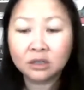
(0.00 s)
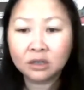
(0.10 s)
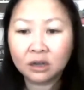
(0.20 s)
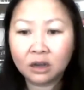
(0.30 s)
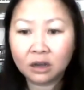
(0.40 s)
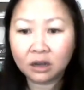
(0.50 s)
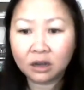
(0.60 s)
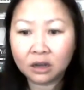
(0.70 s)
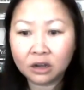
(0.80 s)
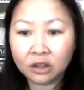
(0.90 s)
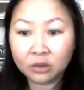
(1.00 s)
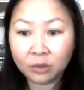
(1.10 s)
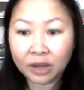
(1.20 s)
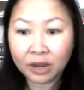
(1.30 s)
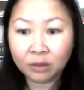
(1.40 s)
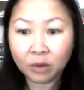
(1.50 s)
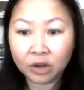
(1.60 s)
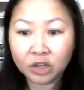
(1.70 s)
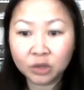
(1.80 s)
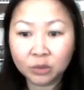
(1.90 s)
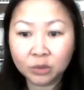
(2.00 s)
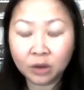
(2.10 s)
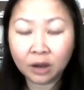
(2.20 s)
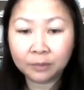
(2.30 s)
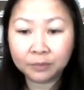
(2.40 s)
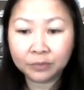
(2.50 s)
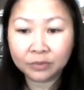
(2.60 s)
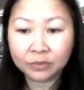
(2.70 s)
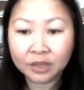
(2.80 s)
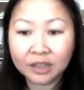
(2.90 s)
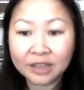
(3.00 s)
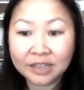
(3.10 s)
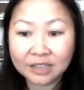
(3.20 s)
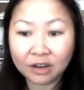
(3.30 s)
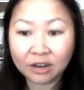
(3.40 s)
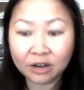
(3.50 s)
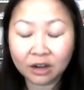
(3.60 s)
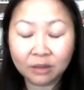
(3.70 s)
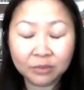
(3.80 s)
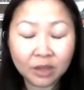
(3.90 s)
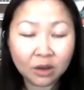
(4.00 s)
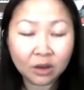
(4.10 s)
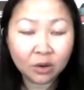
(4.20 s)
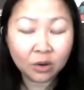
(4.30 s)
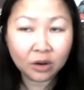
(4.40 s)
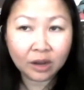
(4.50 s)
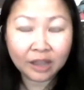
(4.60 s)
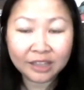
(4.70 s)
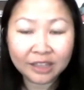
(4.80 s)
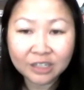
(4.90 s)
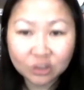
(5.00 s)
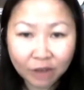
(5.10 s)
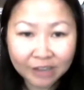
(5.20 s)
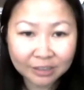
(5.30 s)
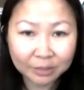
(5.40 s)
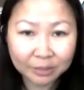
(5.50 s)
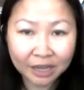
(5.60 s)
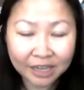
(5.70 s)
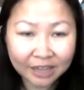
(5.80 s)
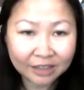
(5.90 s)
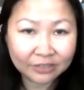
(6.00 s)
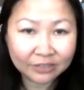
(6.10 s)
another way where you thanks, Sarah. I think it's Greg something. I can't think of his name.